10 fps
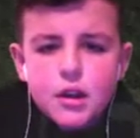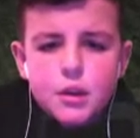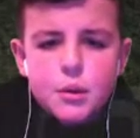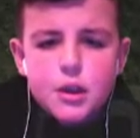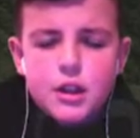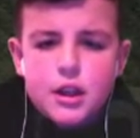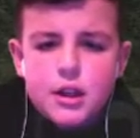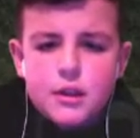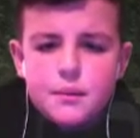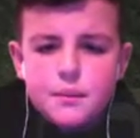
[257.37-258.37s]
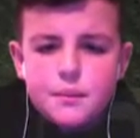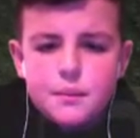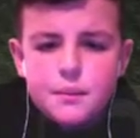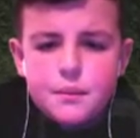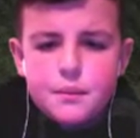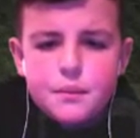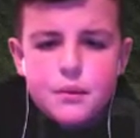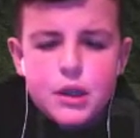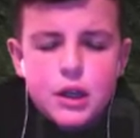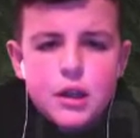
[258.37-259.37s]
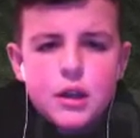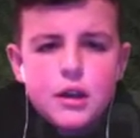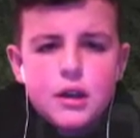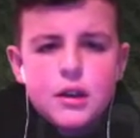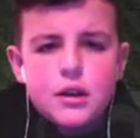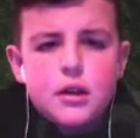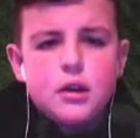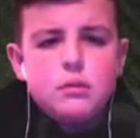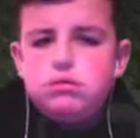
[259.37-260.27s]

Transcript: what do you call it? The